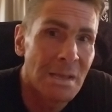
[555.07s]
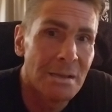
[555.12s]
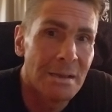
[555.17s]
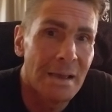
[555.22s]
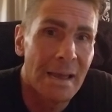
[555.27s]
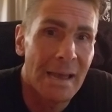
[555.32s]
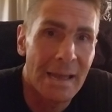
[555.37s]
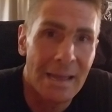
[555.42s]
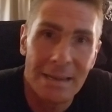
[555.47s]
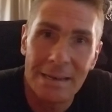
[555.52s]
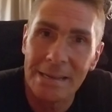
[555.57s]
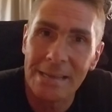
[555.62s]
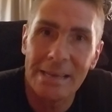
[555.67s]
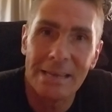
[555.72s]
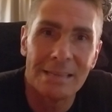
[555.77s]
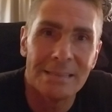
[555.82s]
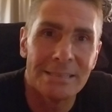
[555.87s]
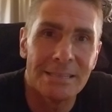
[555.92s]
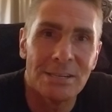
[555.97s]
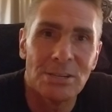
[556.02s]
And he
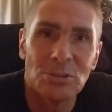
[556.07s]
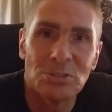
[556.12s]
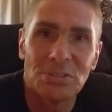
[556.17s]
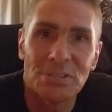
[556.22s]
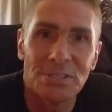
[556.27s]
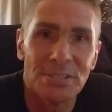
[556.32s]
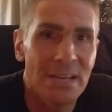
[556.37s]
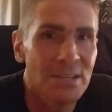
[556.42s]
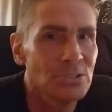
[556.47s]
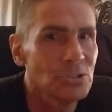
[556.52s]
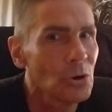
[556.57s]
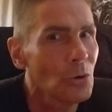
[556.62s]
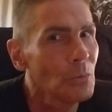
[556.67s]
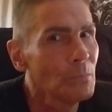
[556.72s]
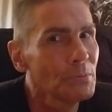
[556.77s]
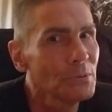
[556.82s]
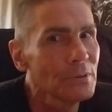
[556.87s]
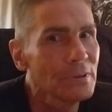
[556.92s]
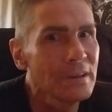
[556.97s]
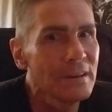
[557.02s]
continues to say, don't
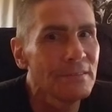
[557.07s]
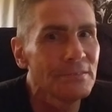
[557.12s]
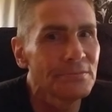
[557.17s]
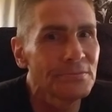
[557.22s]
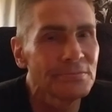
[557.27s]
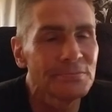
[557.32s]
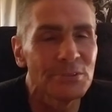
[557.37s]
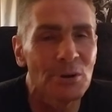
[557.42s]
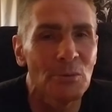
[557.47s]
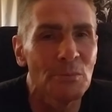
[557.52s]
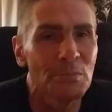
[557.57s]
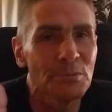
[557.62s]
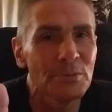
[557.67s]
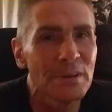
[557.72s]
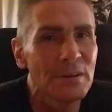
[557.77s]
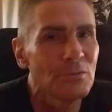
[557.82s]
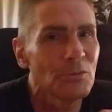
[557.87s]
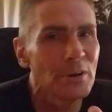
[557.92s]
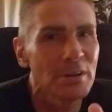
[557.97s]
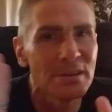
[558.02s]
believe, don't
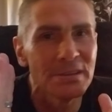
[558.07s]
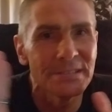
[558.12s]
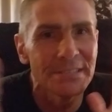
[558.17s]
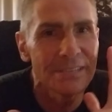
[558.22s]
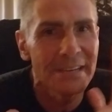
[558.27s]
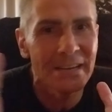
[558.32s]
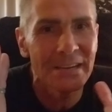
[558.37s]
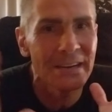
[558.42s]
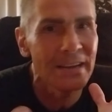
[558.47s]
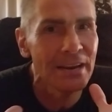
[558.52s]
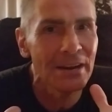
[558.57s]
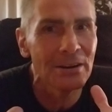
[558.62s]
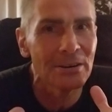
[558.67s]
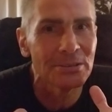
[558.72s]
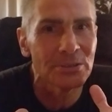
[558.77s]
believe what you see and hear.